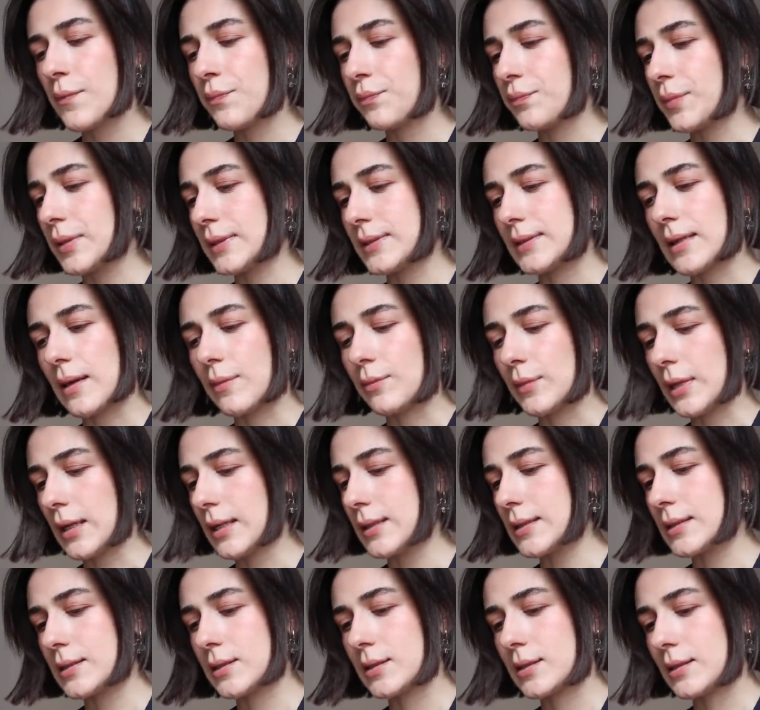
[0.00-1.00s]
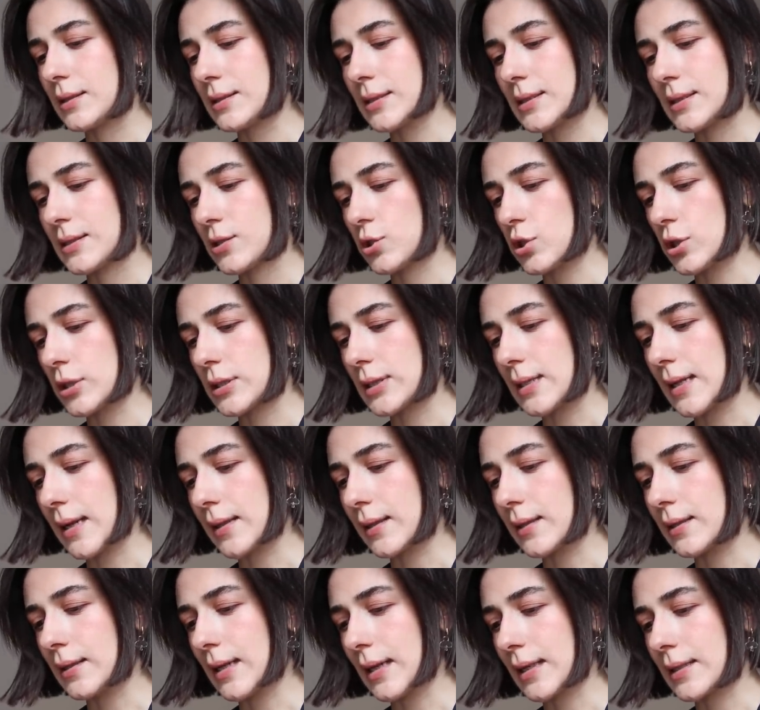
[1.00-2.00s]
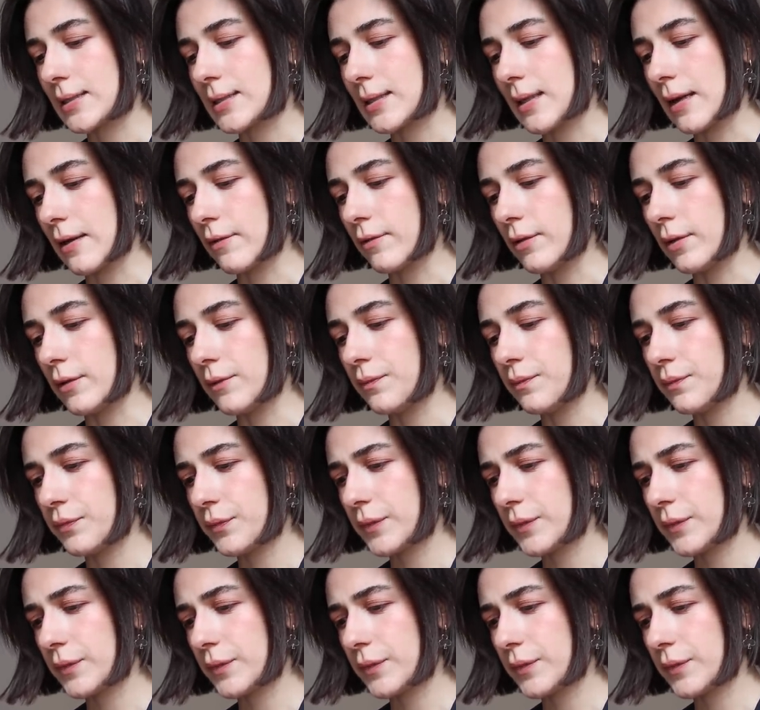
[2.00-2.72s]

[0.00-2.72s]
But Demna, this is just like a next level.